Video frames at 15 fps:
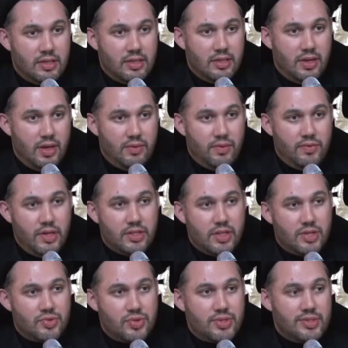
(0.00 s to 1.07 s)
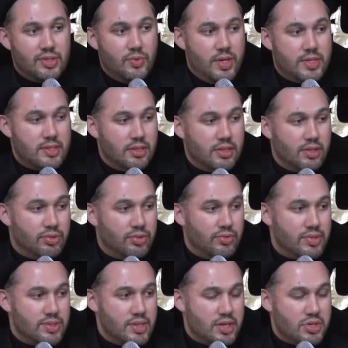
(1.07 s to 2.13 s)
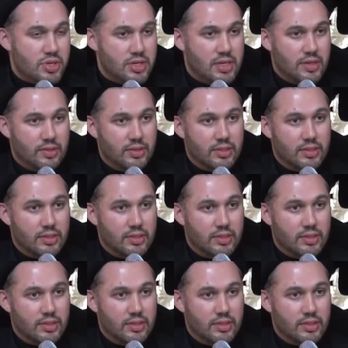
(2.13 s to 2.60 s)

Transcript: Half of our countries in the West are going through a recession now.